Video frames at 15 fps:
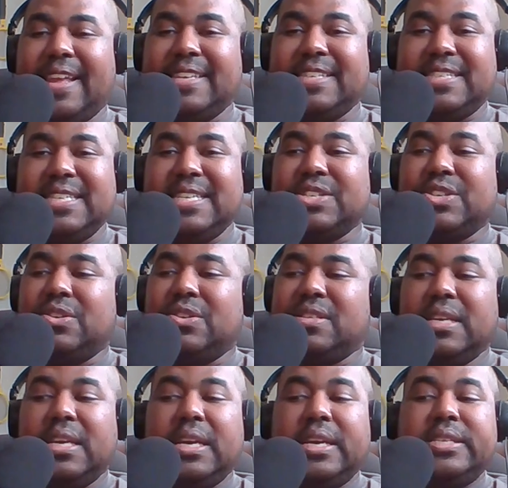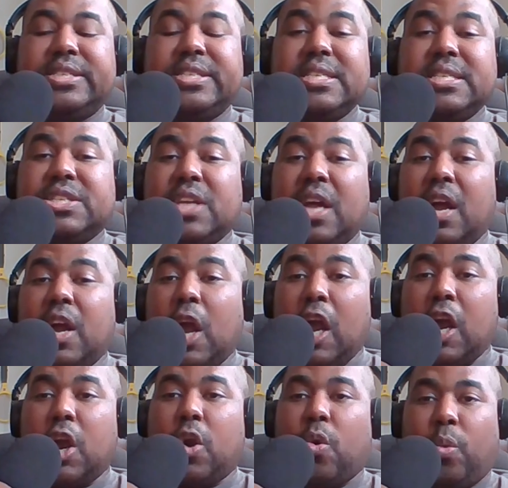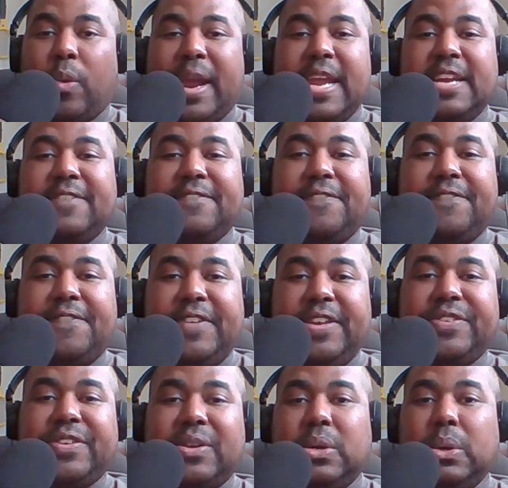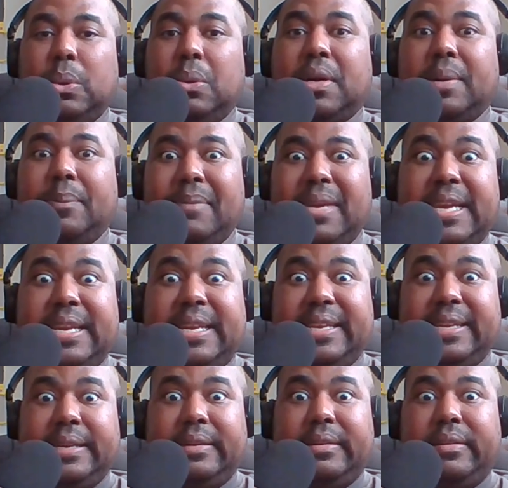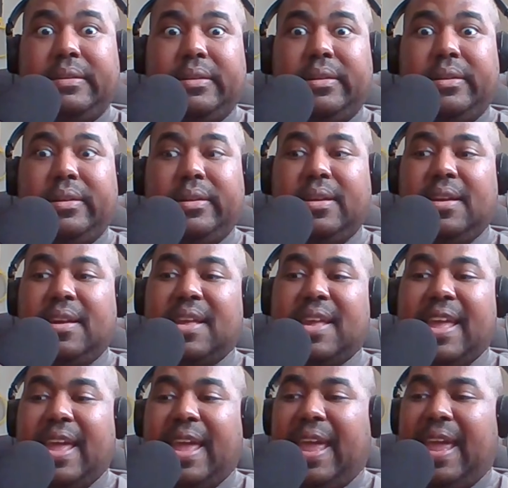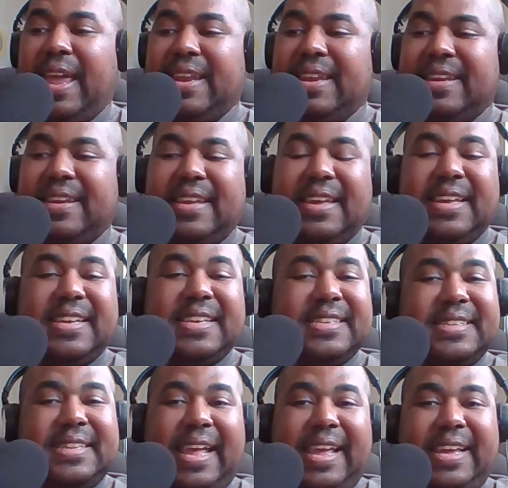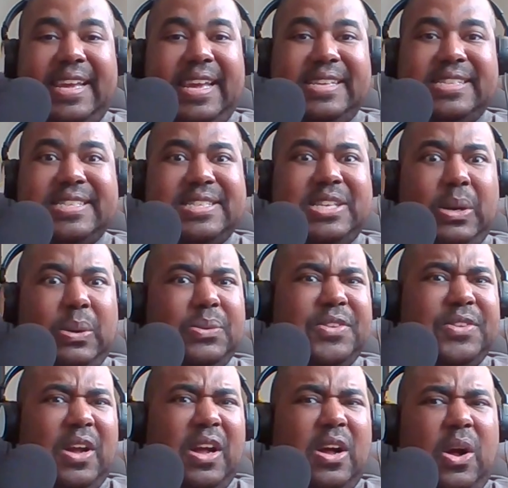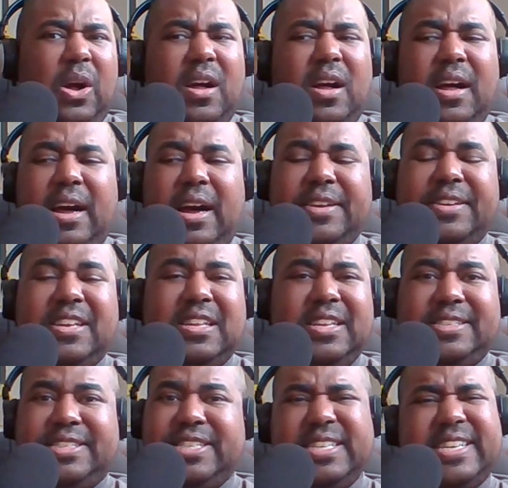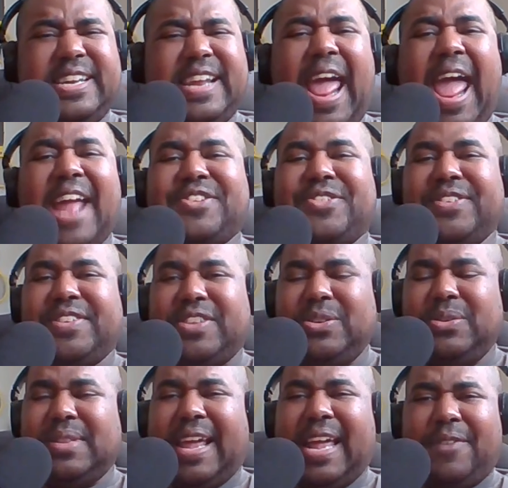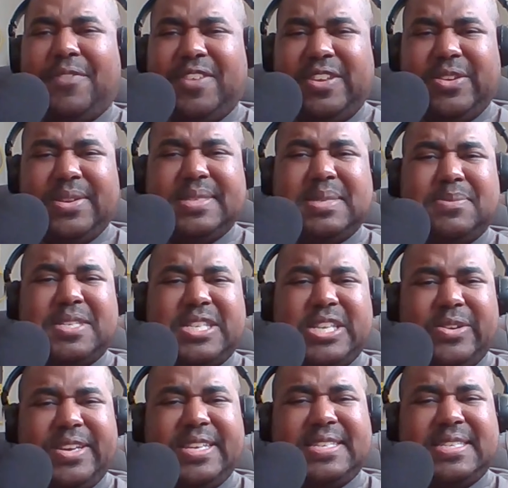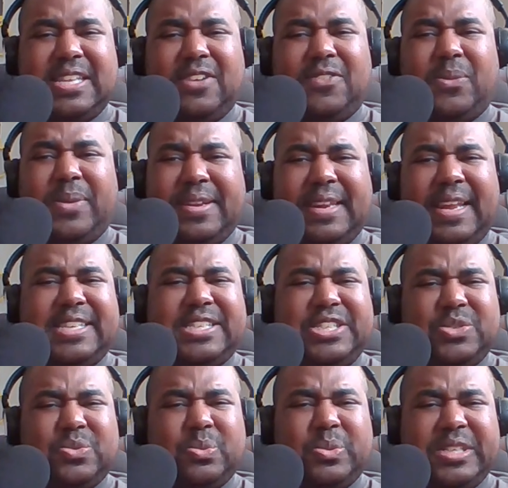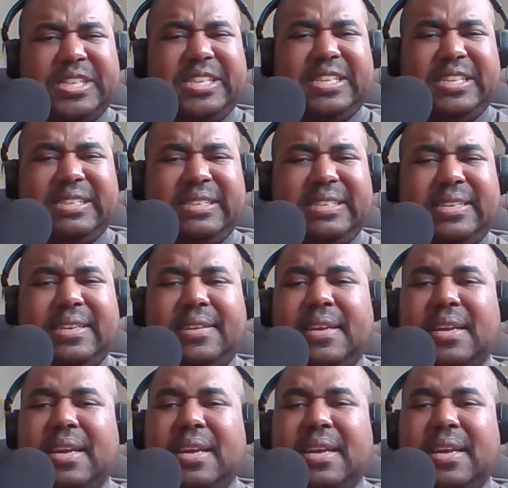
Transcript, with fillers: Like she is she is a great physical comedian. And like it just goes underlooked. She's a good actress too. Like I've seen her in some serious stuff where like she's really good